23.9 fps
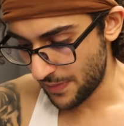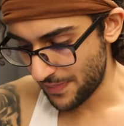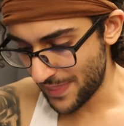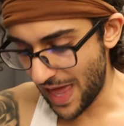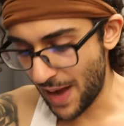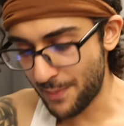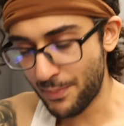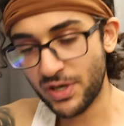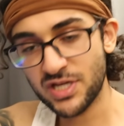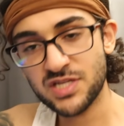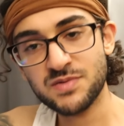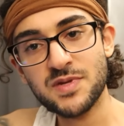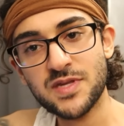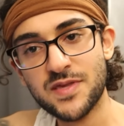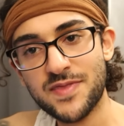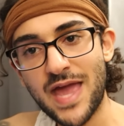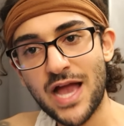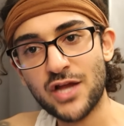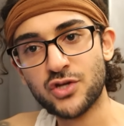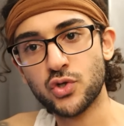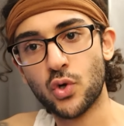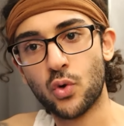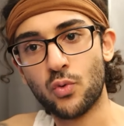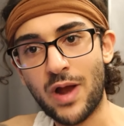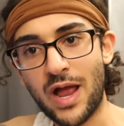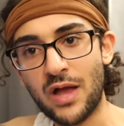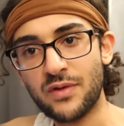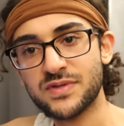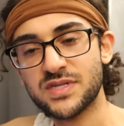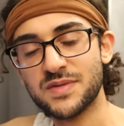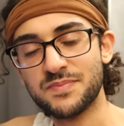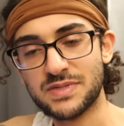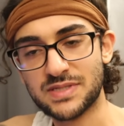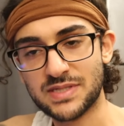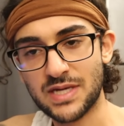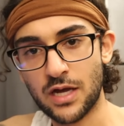That brings me to the actual
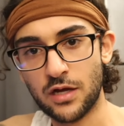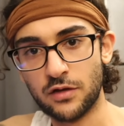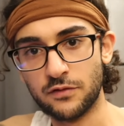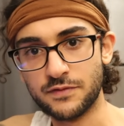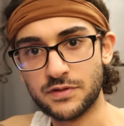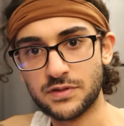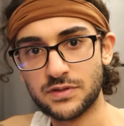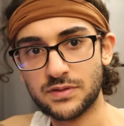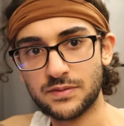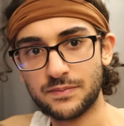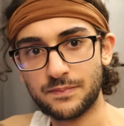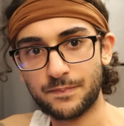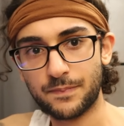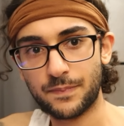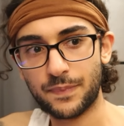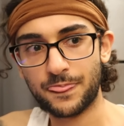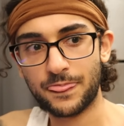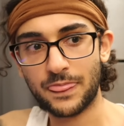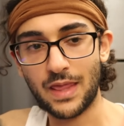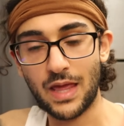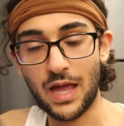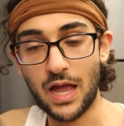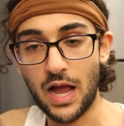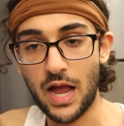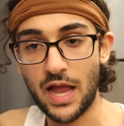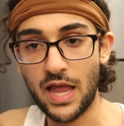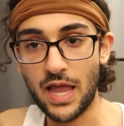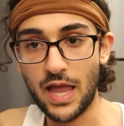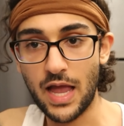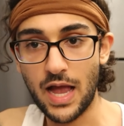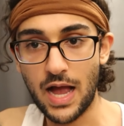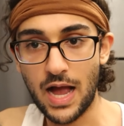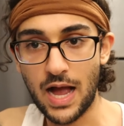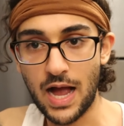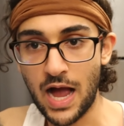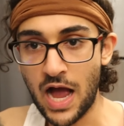rounds themselves.
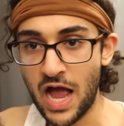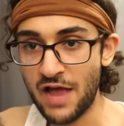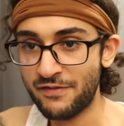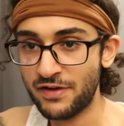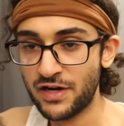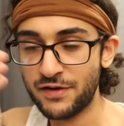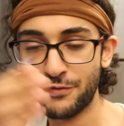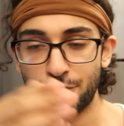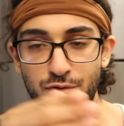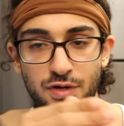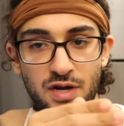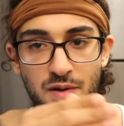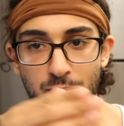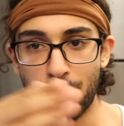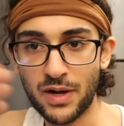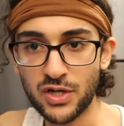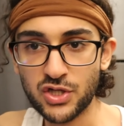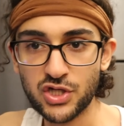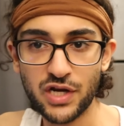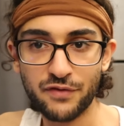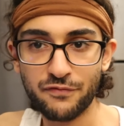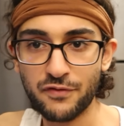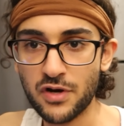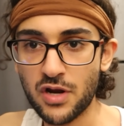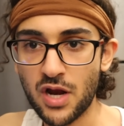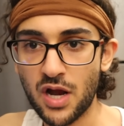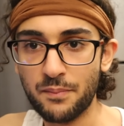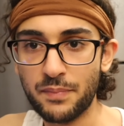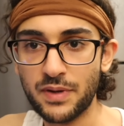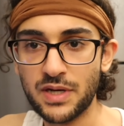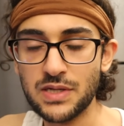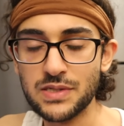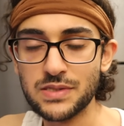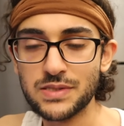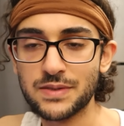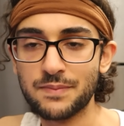I've interviewed at a bunch of different
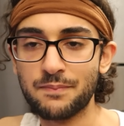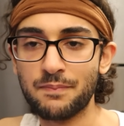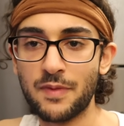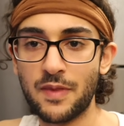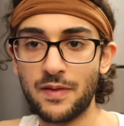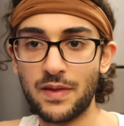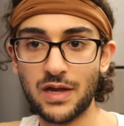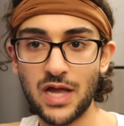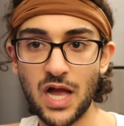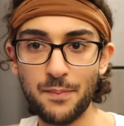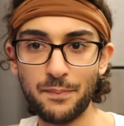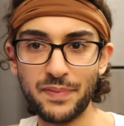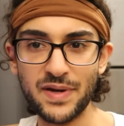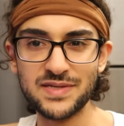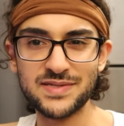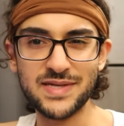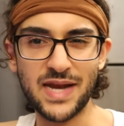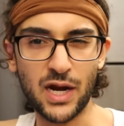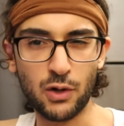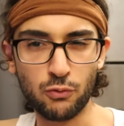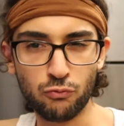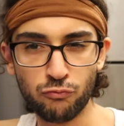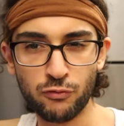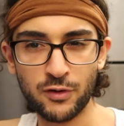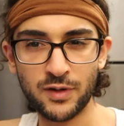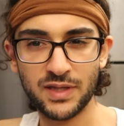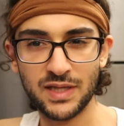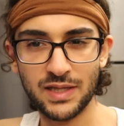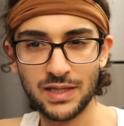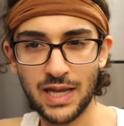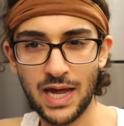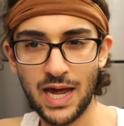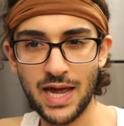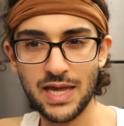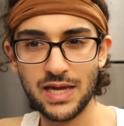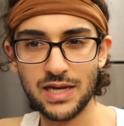companies. The companies that I really
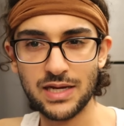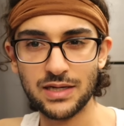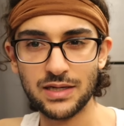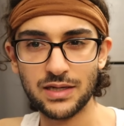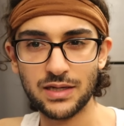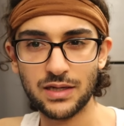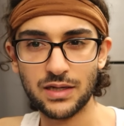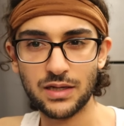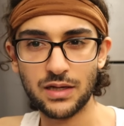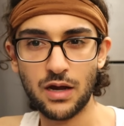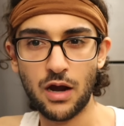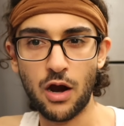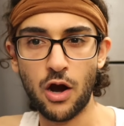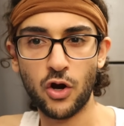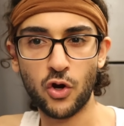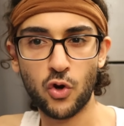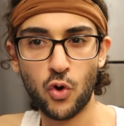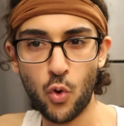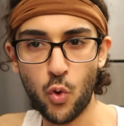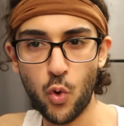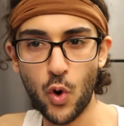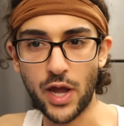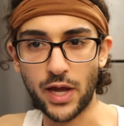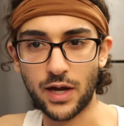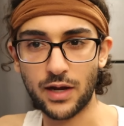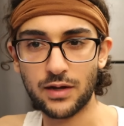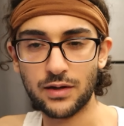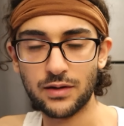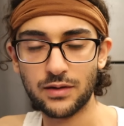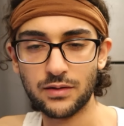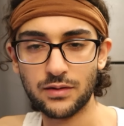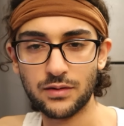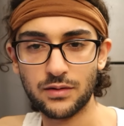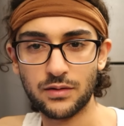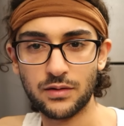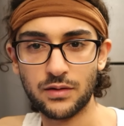like are quick.
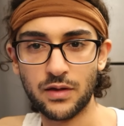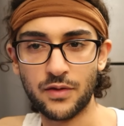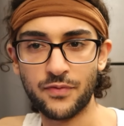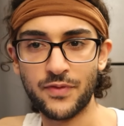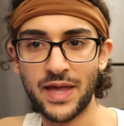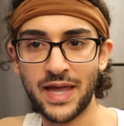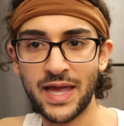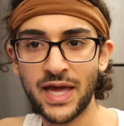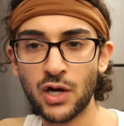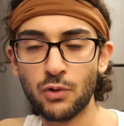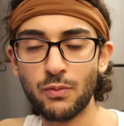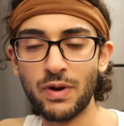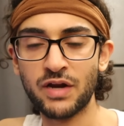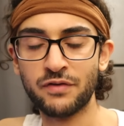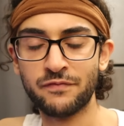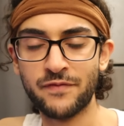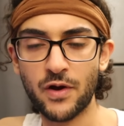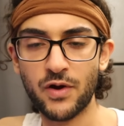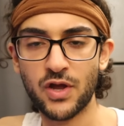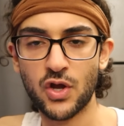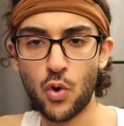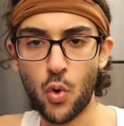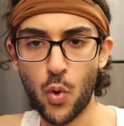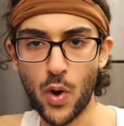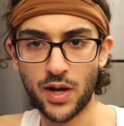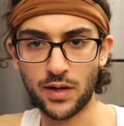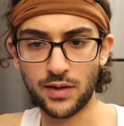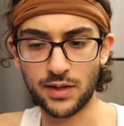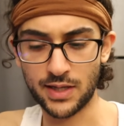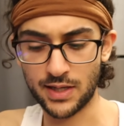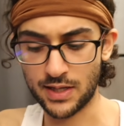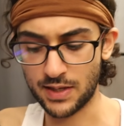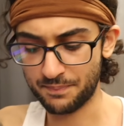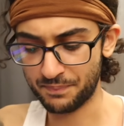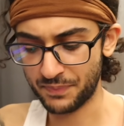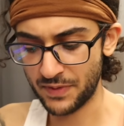They iterate very
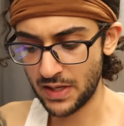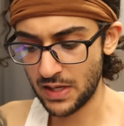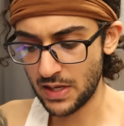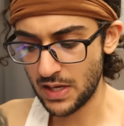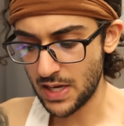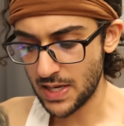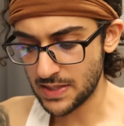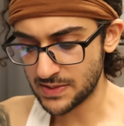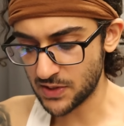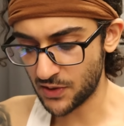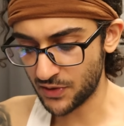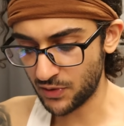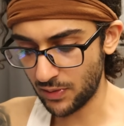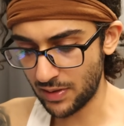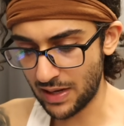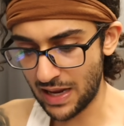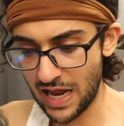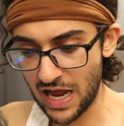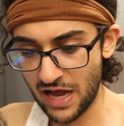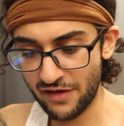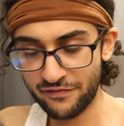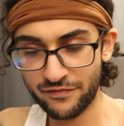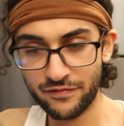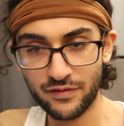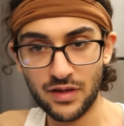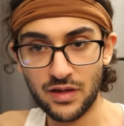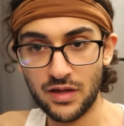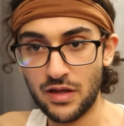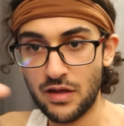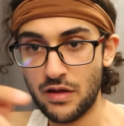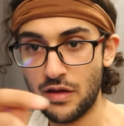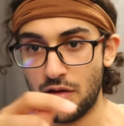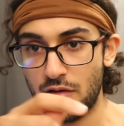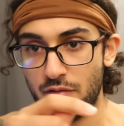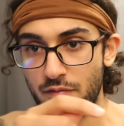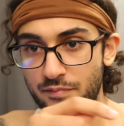quickly. So you'll have
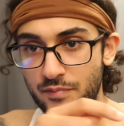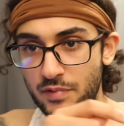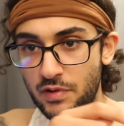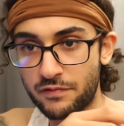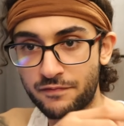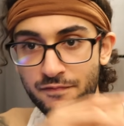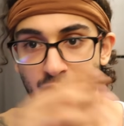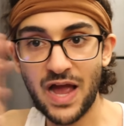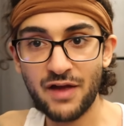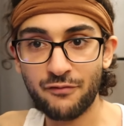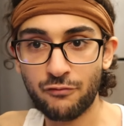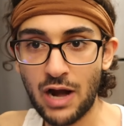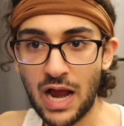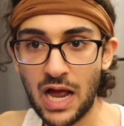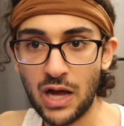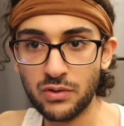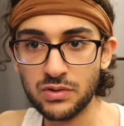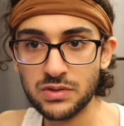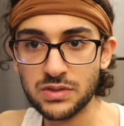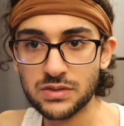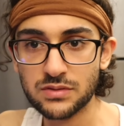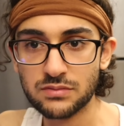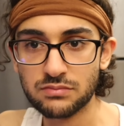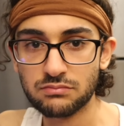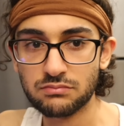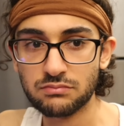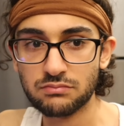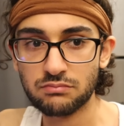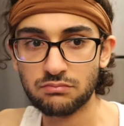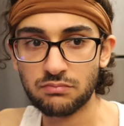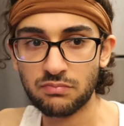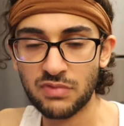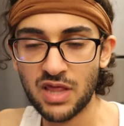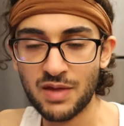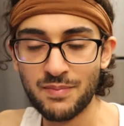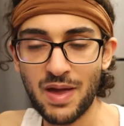5 rounds.
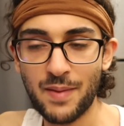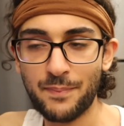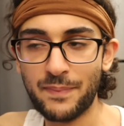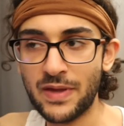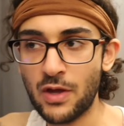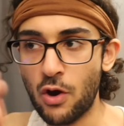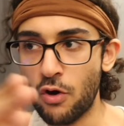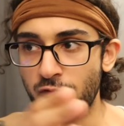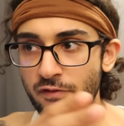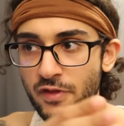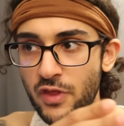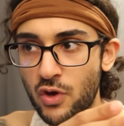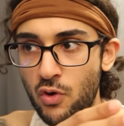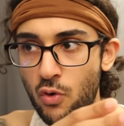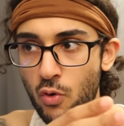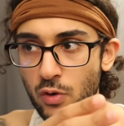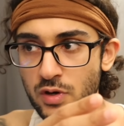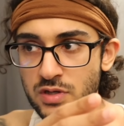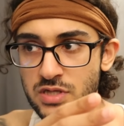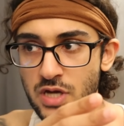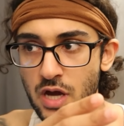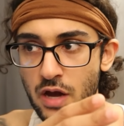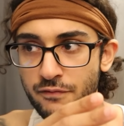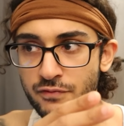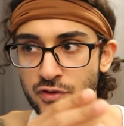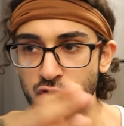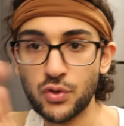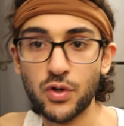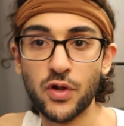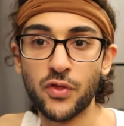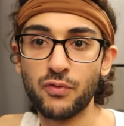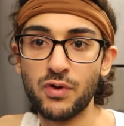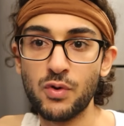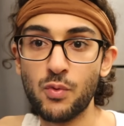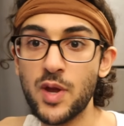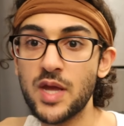They might be over the course of 2
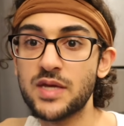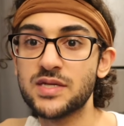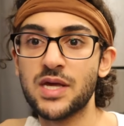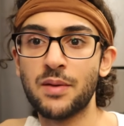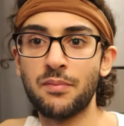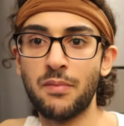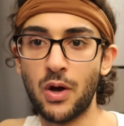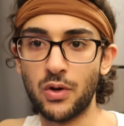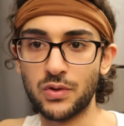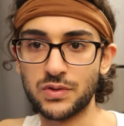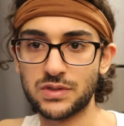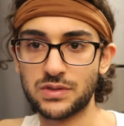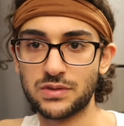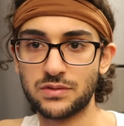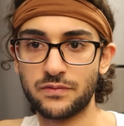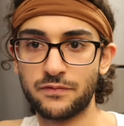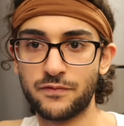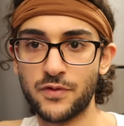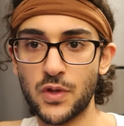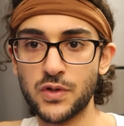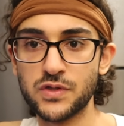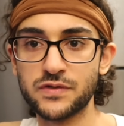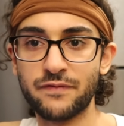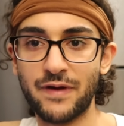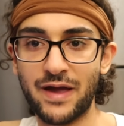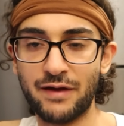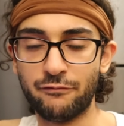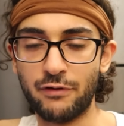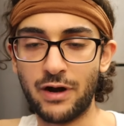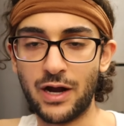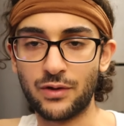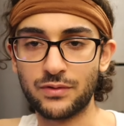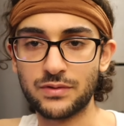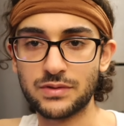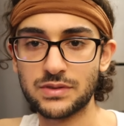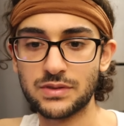to 3 weeks at most for those 5
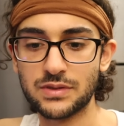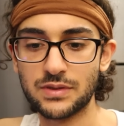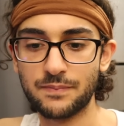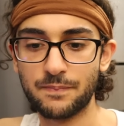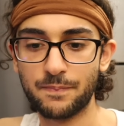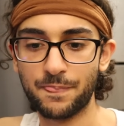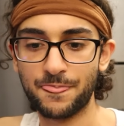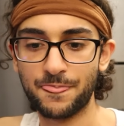rounds.